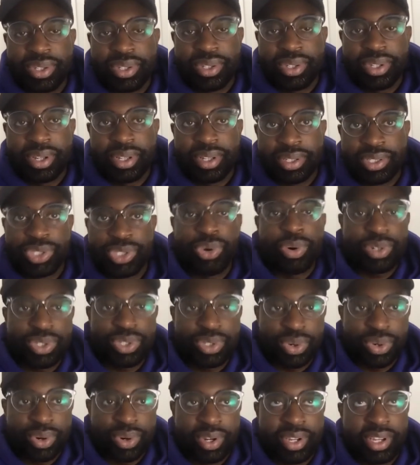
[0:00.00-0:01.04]
short
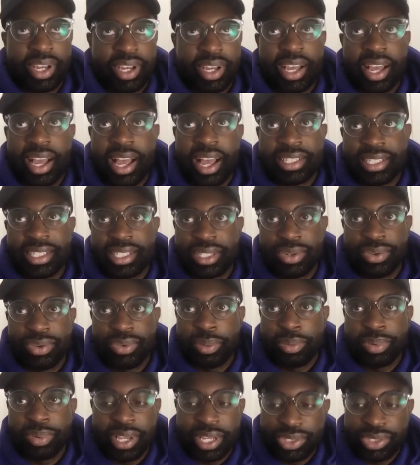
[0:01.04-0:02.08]
story, I just grew up
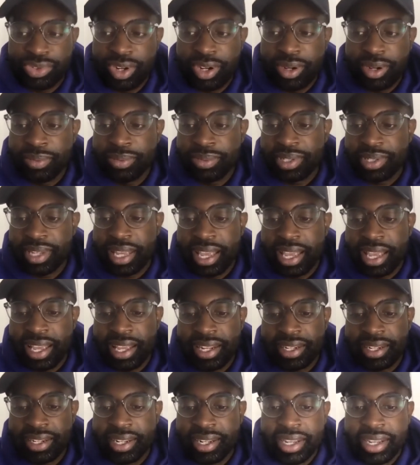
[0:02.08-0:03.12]
playing drums
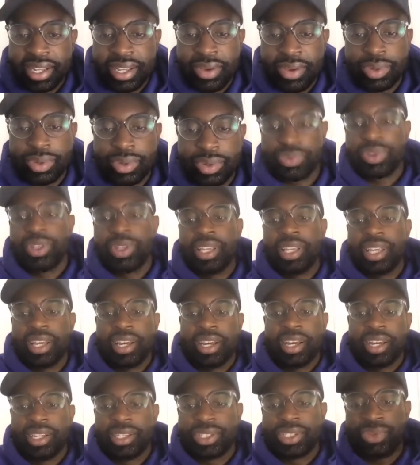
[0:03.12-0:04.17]
and was really
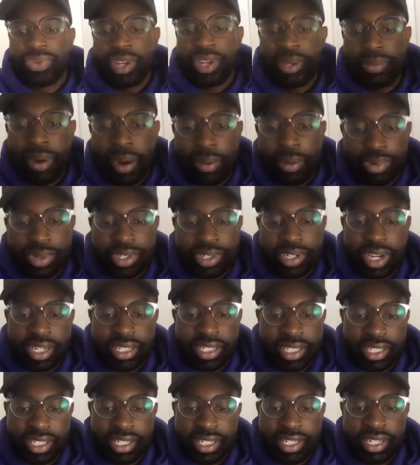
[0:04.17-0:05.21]
intrigued by
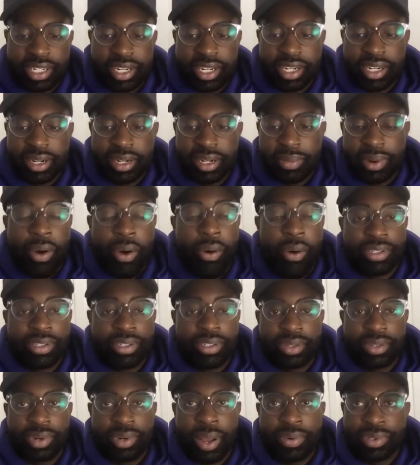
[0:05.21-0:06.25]
production. When I
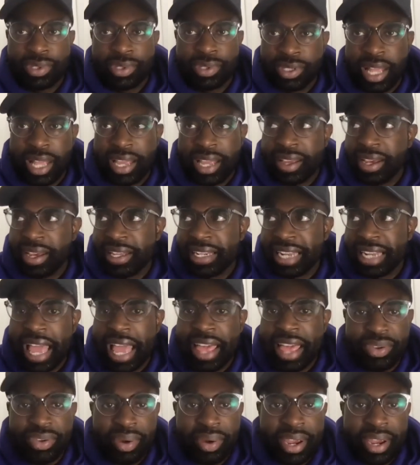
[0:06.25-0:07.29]
was like in
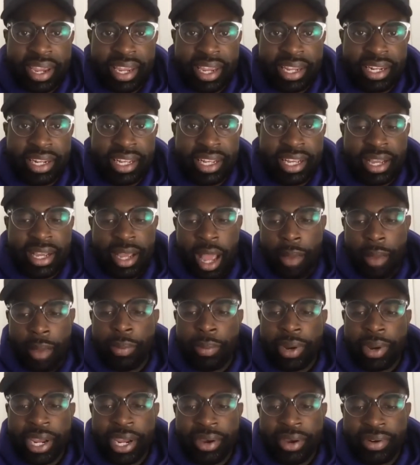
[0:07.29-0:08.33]
ninth grade, I remember
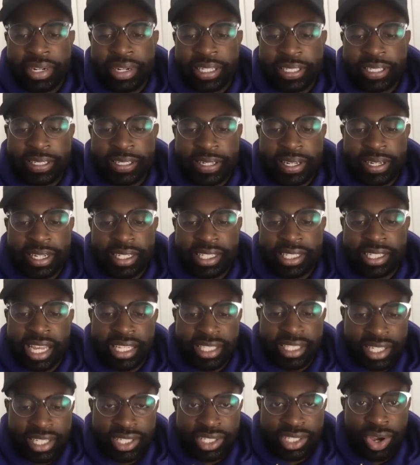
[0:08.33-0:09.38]
hearing this
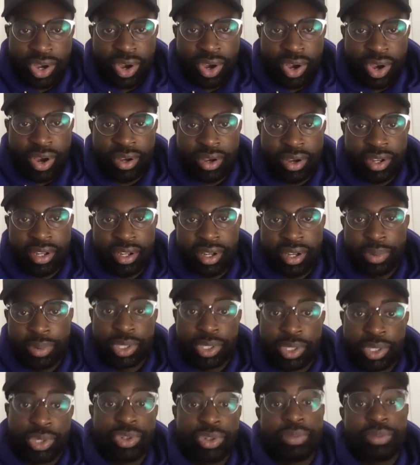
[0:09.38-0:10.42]
Jay-Z song
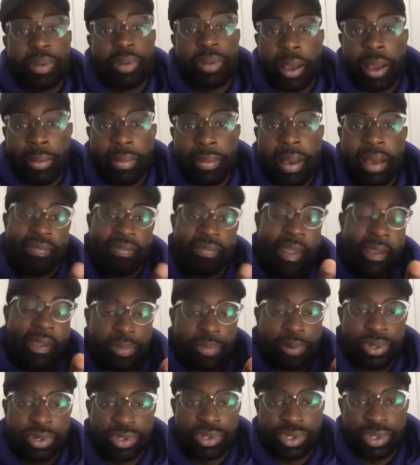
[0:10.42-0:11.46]
produced by my favorite
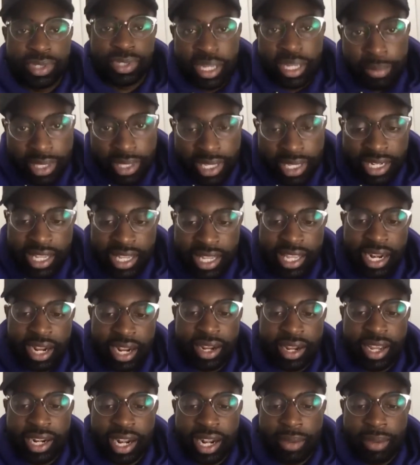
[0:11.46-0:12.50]
producer, Timbaland, and I
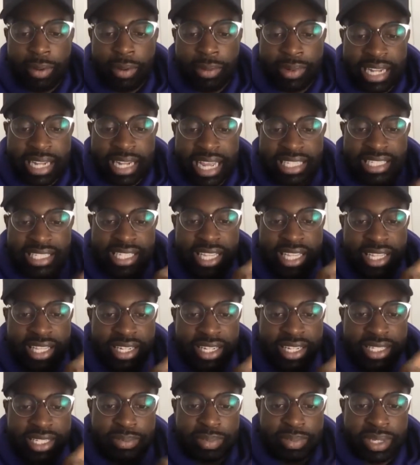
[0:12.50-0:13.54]
remember dissecting
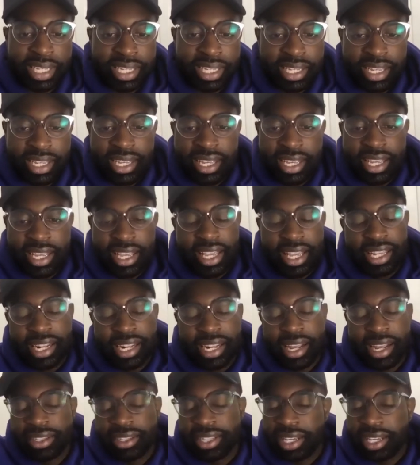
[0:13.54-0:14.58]
this beat. And I was
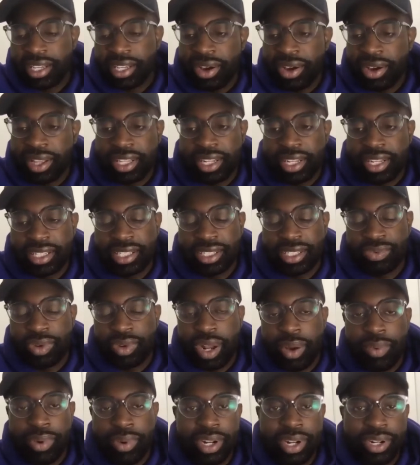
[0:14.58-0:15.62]
like, I think this is what I
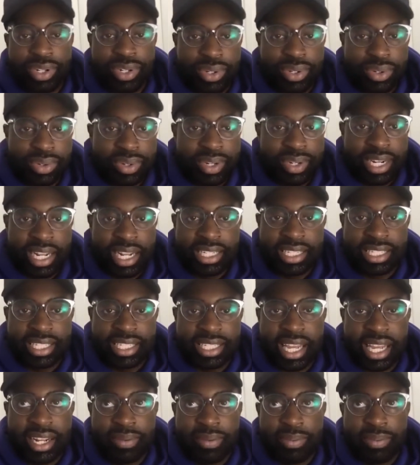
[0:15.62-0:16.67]
want to do. And I just kind
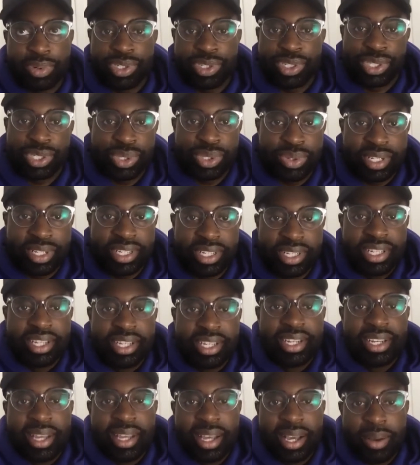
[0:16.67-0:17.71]
of pursued
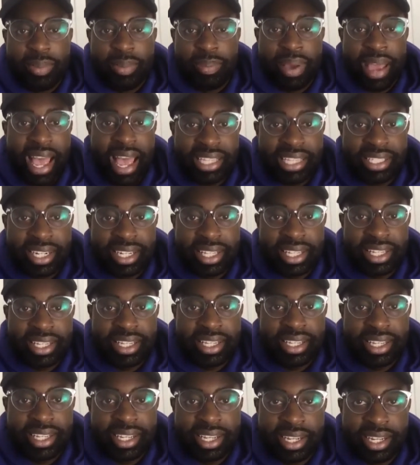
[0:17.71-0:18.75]
it passionately.
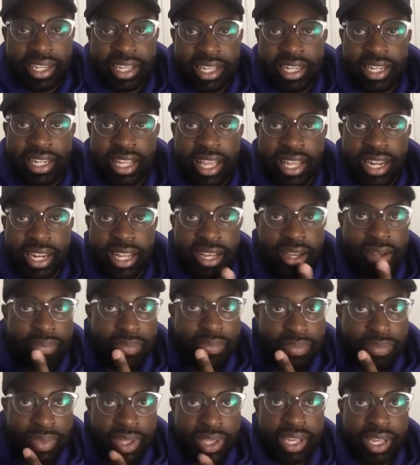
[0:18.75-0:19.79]
And a
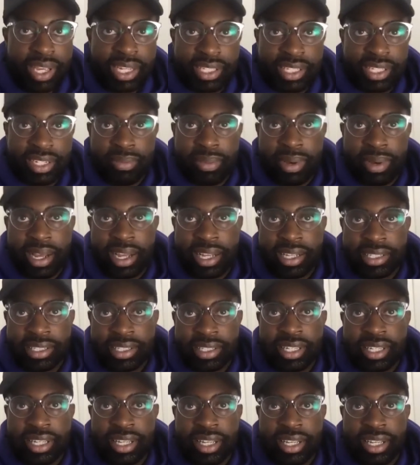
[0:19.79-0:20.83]
cousin of
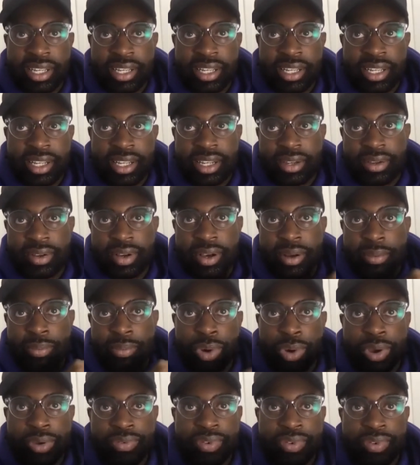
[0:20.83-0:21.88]
mine's
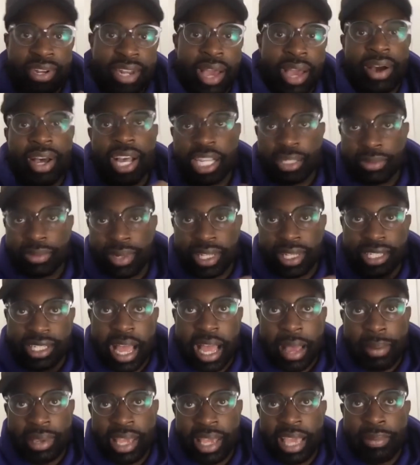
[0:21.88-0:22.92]
boyfriend, now husband at the
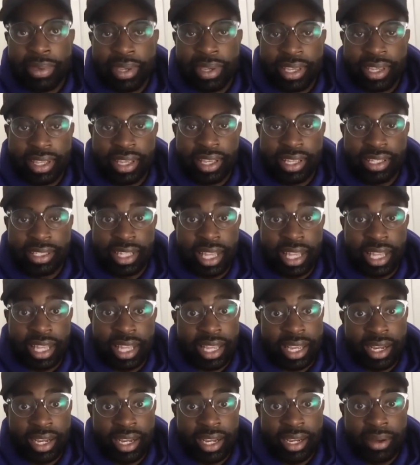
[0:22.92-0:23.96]
time, gave me his like
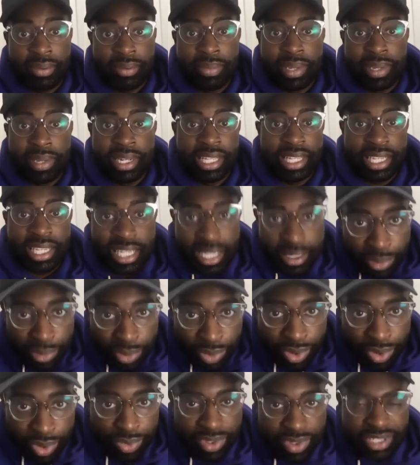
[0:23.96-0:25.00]
MIDI
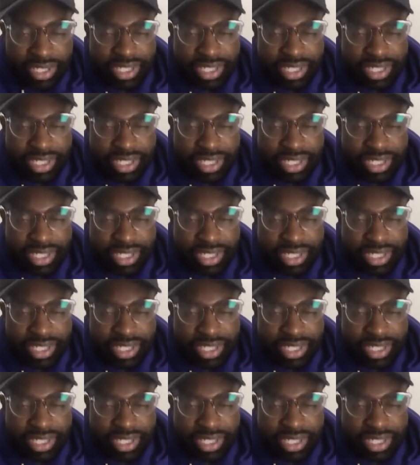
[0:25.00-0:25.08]
keyboard, which is like